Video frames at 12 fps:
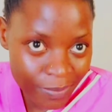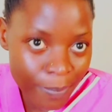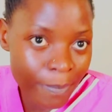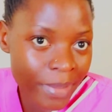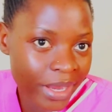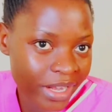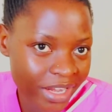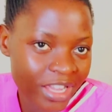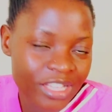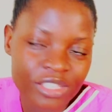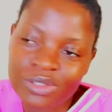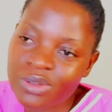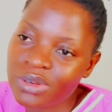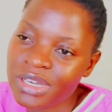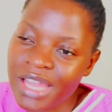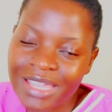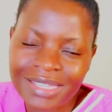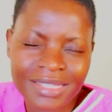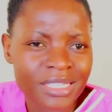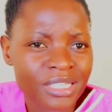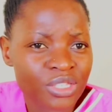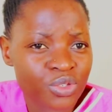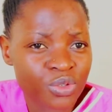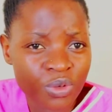My hair is so nice. It
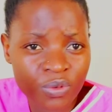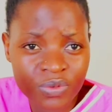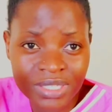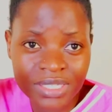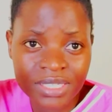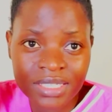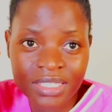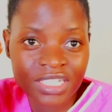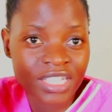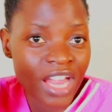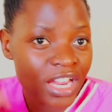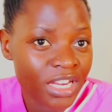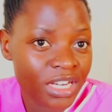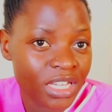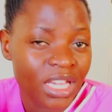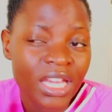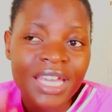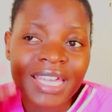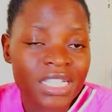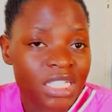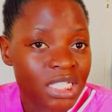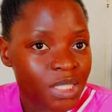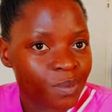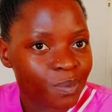is soft, it is shiny, it
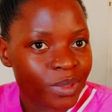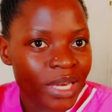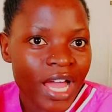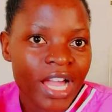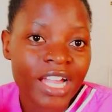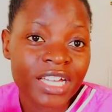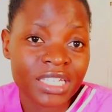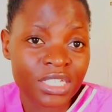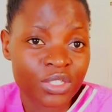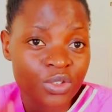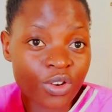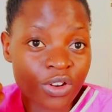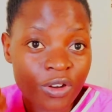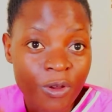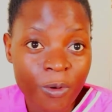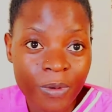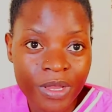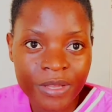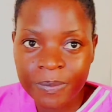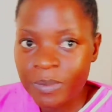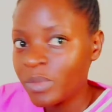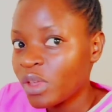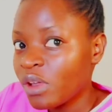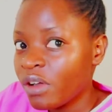is black, it is growing.
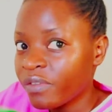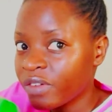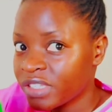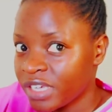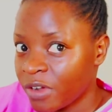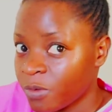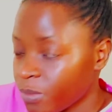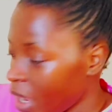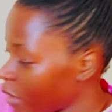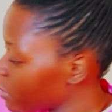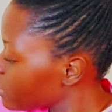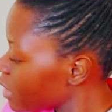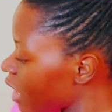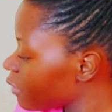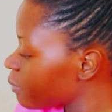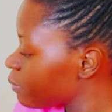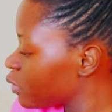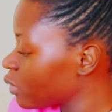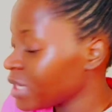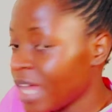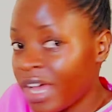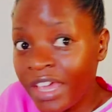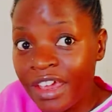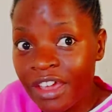Of course, I'll do
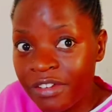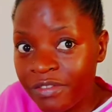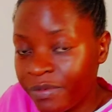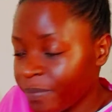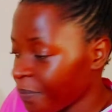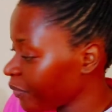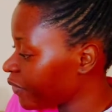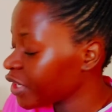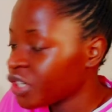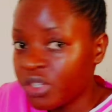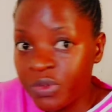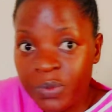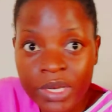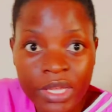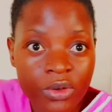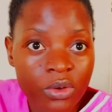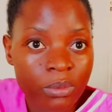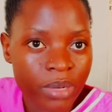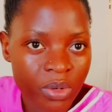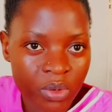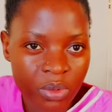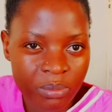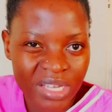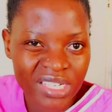the hair videos when I go back
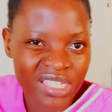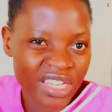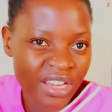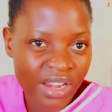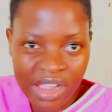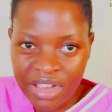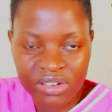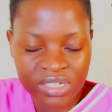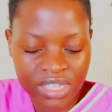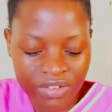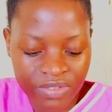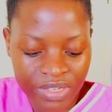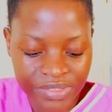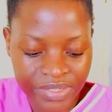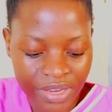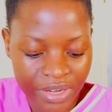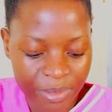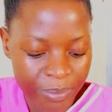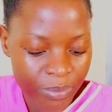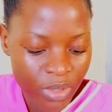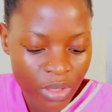home, but here I don't have that time.